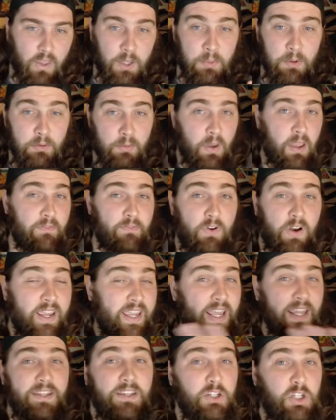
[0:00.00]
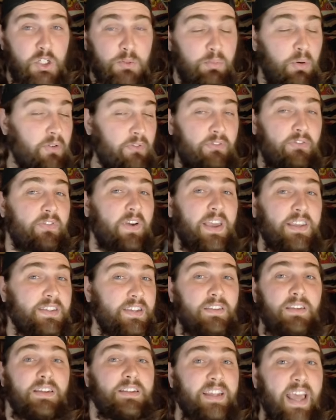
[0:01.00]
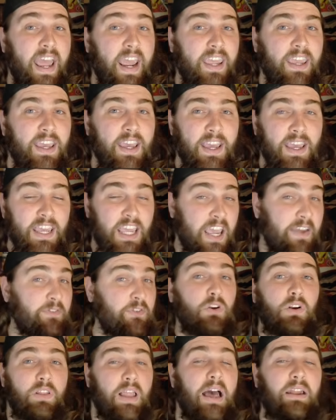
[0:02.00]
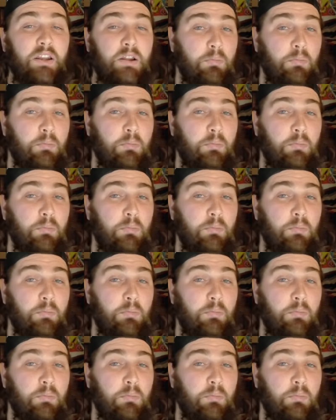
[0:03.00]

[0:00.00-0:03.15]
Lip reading: People might forget to just put Fez in the deck if you're allowed to